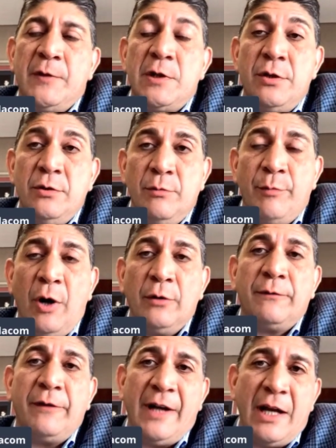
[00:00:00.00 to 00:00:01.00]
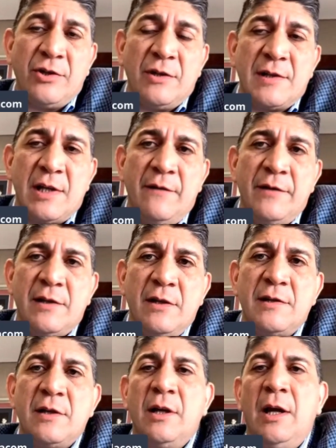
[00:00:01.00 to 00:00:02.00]
to both financial
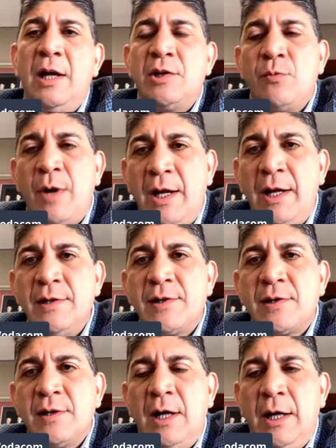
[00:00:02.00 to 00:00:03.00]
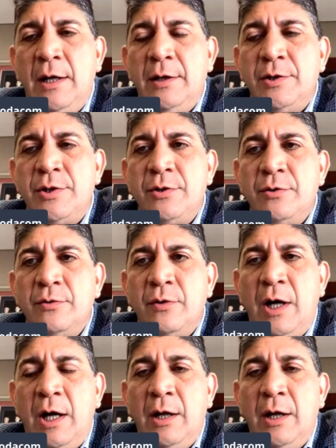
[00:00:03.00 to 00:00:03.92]
services as well as to